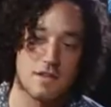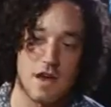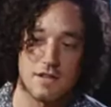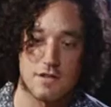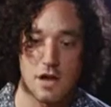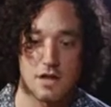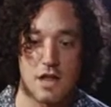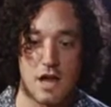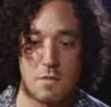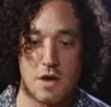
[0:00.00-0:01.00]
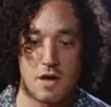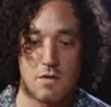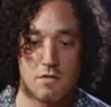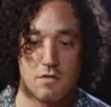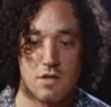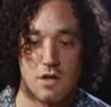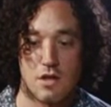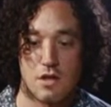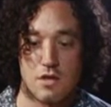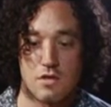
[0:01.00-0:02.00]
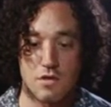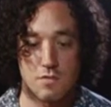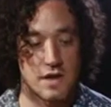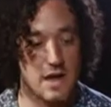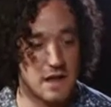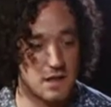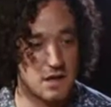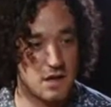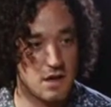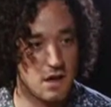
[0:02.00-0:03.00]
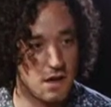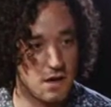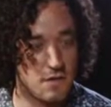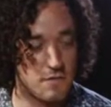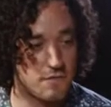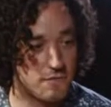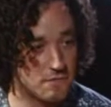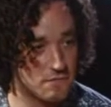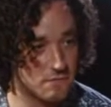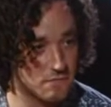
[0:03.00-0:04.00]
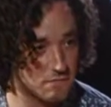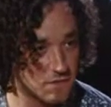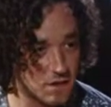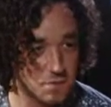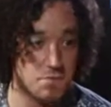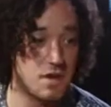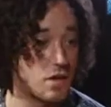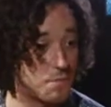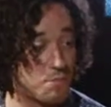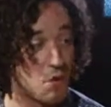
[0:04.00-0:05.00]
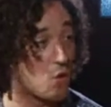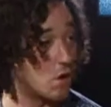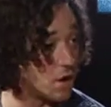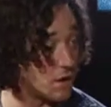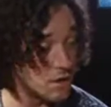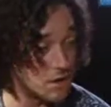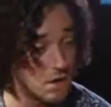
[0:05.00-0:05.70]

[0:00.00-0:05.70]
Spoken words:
I talk a lot about the reality of, you know, being bored,